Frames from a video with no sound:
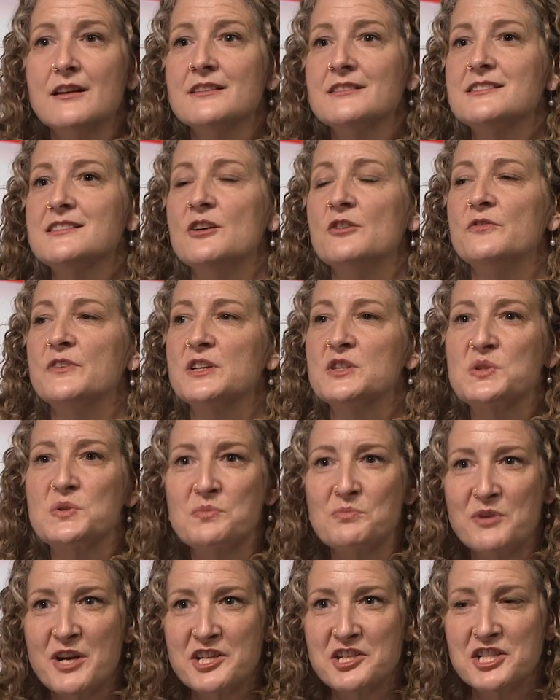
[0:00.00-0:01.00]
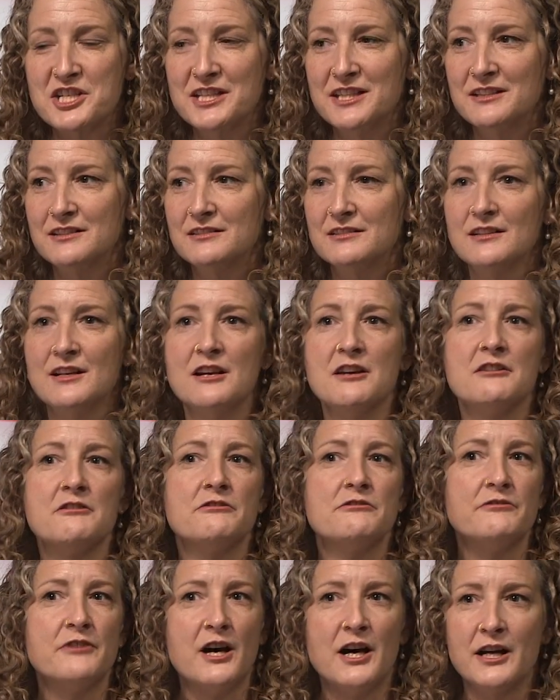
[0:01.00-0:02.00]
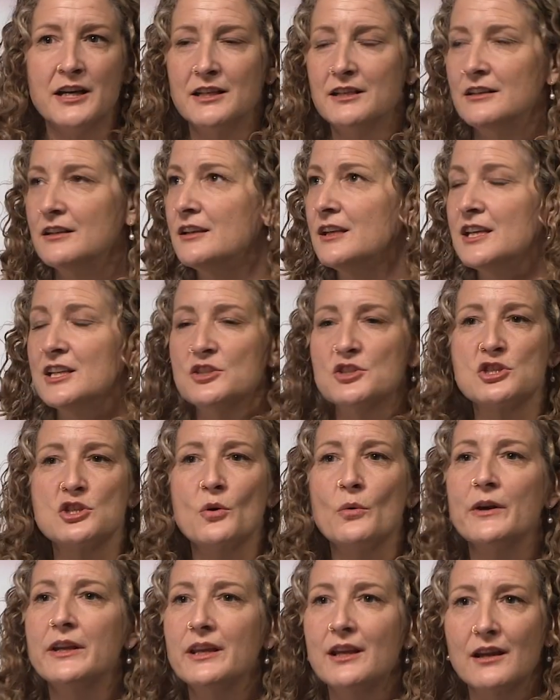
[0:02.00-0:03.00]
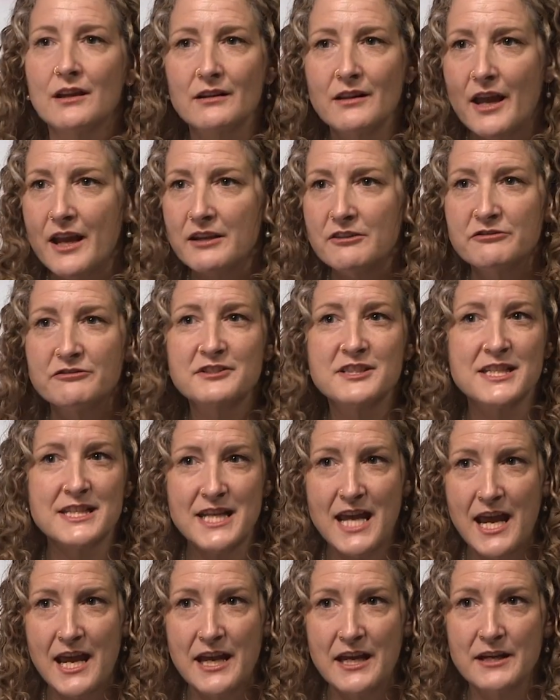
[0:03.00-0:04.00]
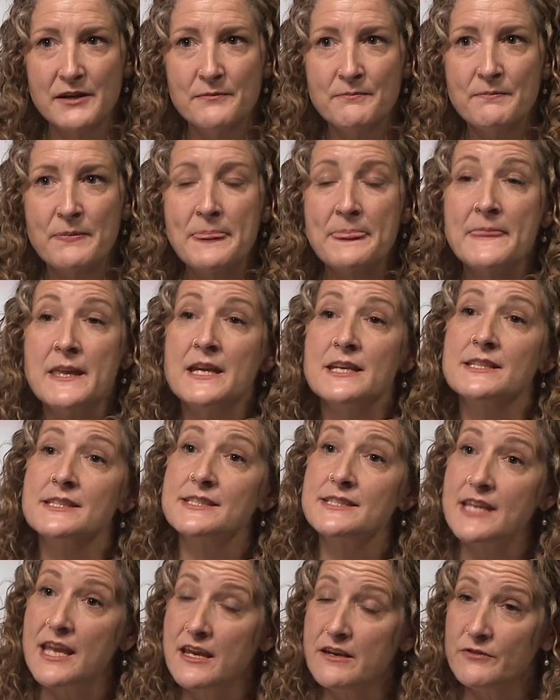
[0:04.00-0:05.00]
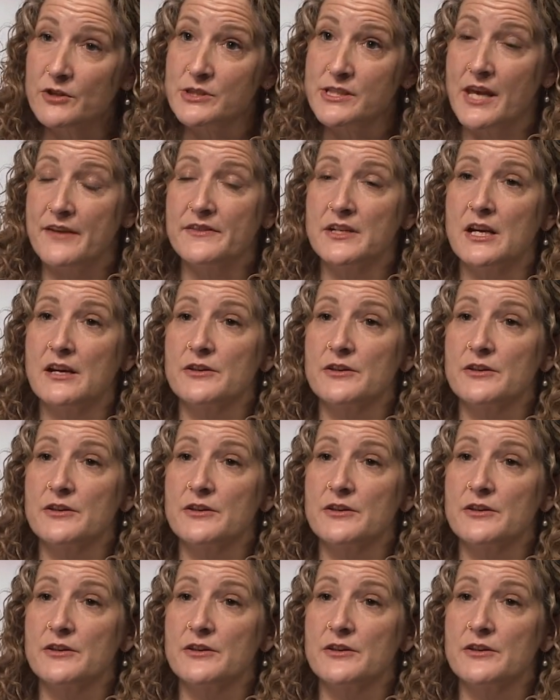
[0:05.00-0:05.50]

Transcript: self-expression, fun, enjoying life today. Savers, on the